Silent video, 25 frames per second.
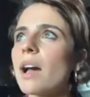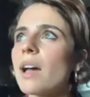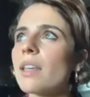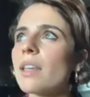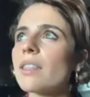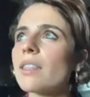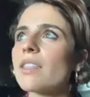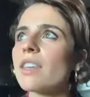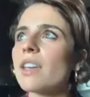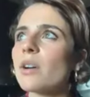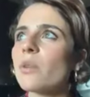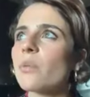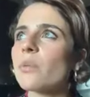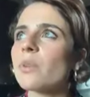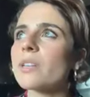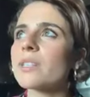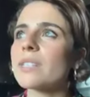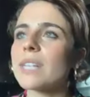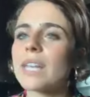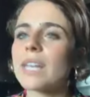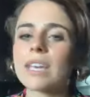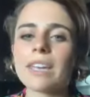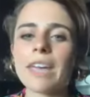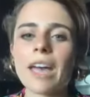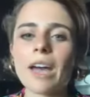there
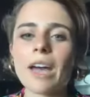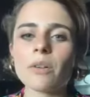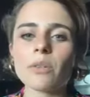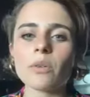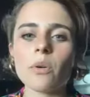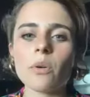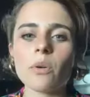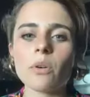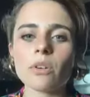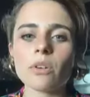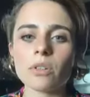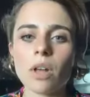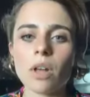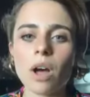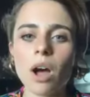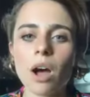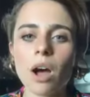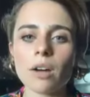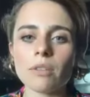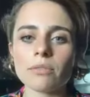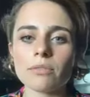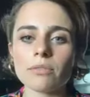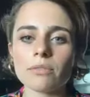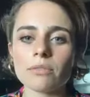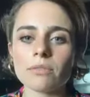was a Count
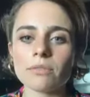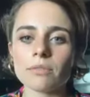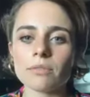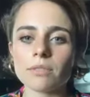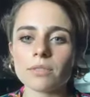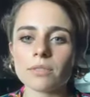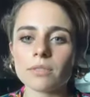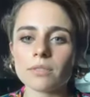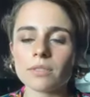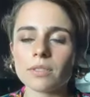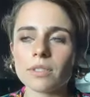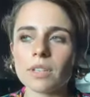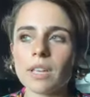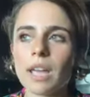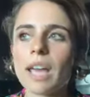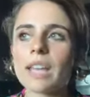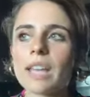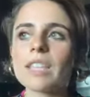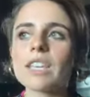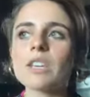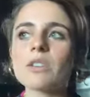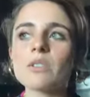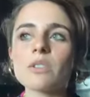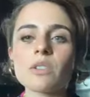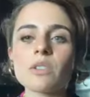Orloff. I
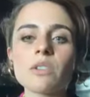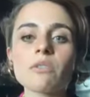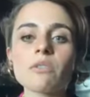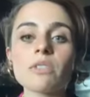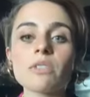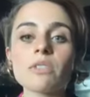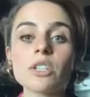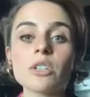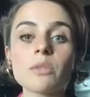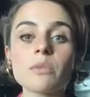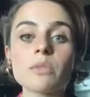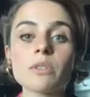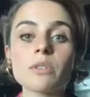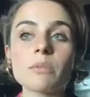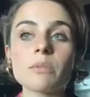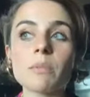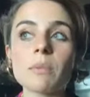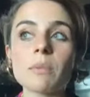think It was originally